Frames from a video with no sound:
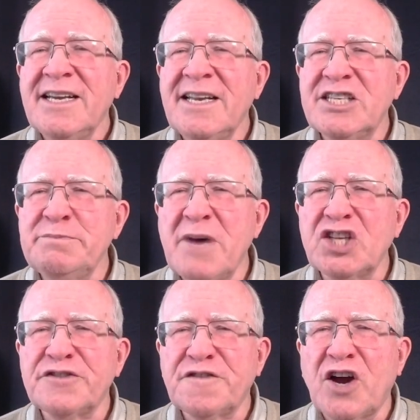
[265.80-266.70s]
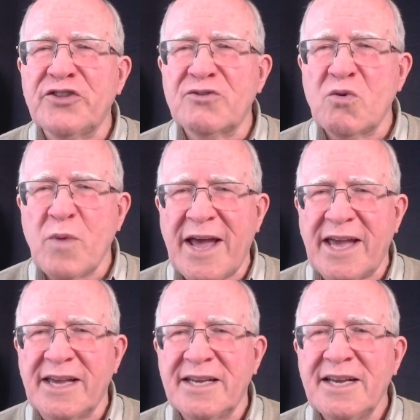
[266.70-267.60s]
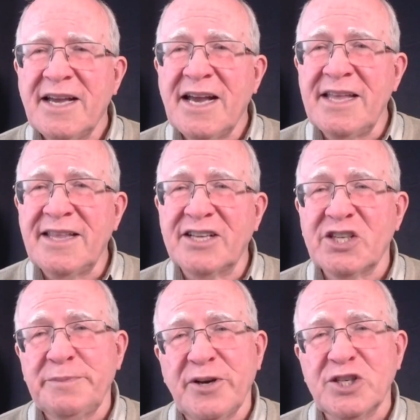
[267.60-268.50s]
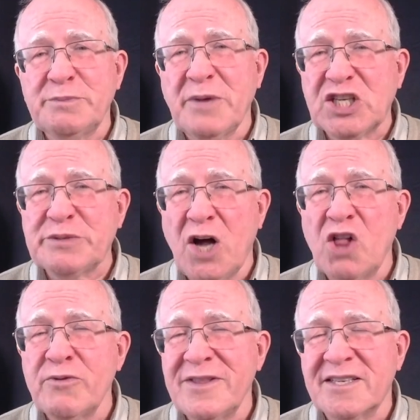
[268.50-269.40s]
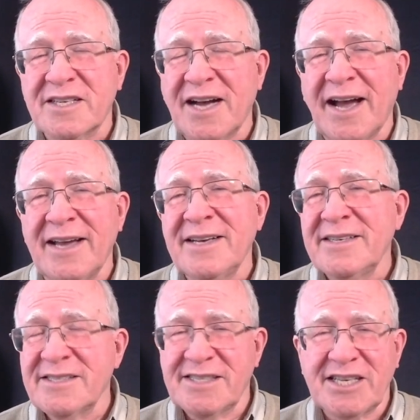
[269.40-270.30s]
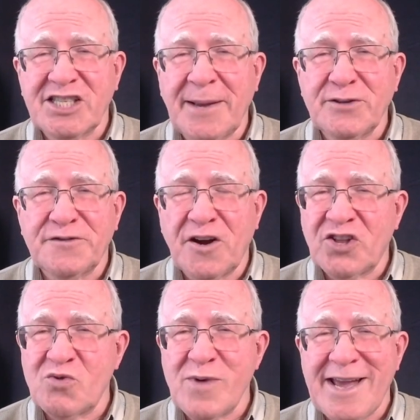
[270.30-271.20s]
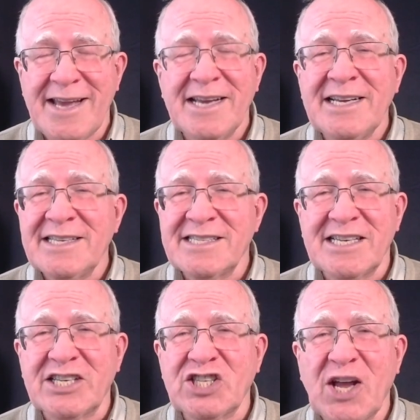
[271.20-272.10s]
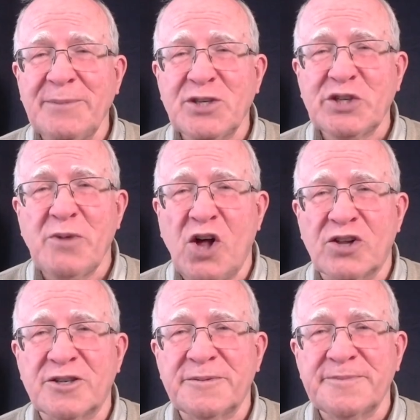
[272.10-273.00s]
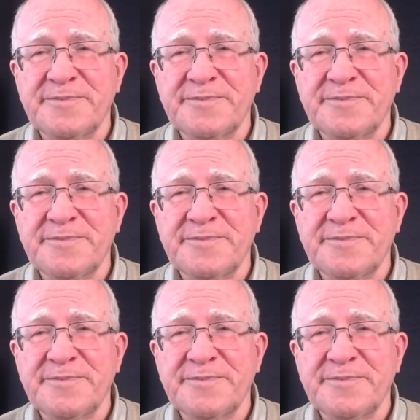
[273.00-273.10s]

it is much farther away, and thus appears much smaller in the sky. Six times farther away, six times smaller.